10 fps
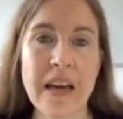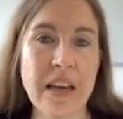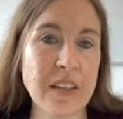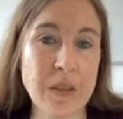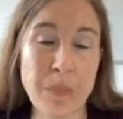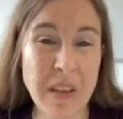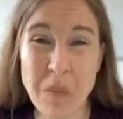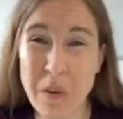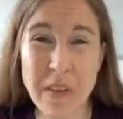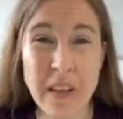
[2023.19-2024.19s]
To begin
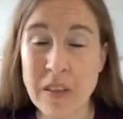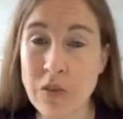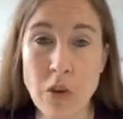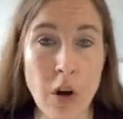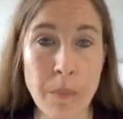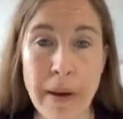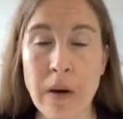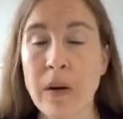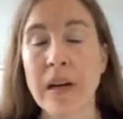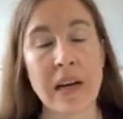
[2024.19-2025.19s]
with, it's not about
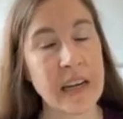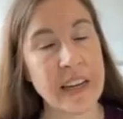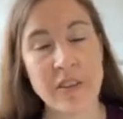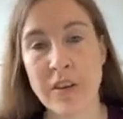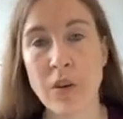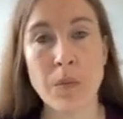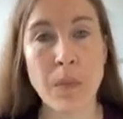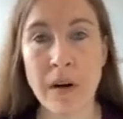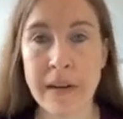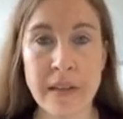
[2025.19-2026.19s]
clearing your
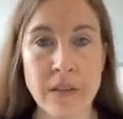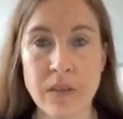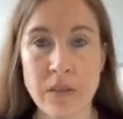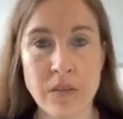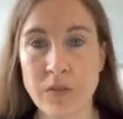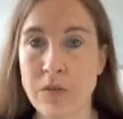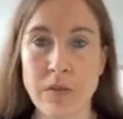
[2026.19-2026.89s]
mind and